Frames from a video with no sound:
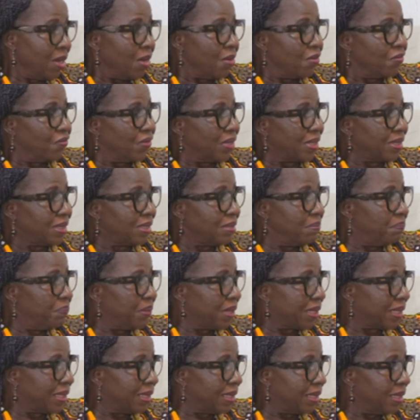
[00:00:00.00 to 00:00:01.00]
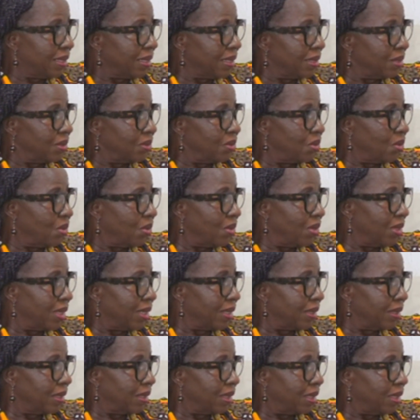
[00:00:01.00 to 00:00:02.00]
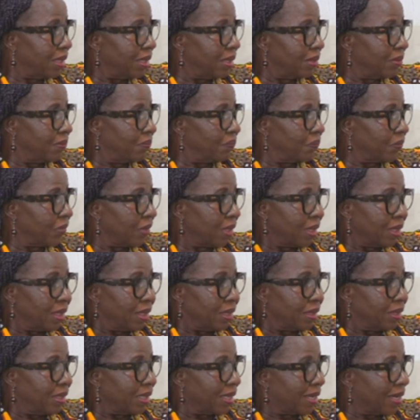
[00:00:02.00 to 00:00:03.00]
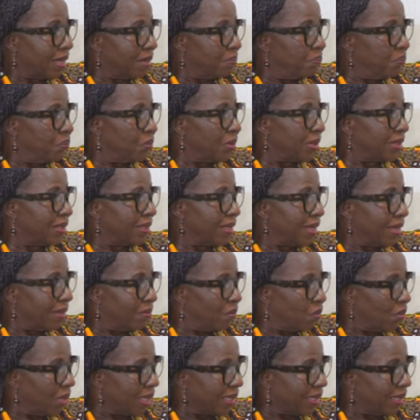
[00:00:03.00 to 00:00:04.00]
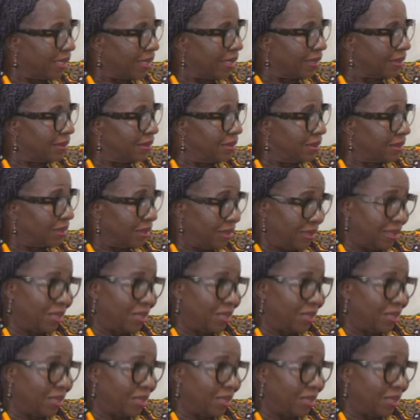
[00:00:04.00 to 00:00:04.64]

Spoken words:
Fancy picking your the cup with one hand,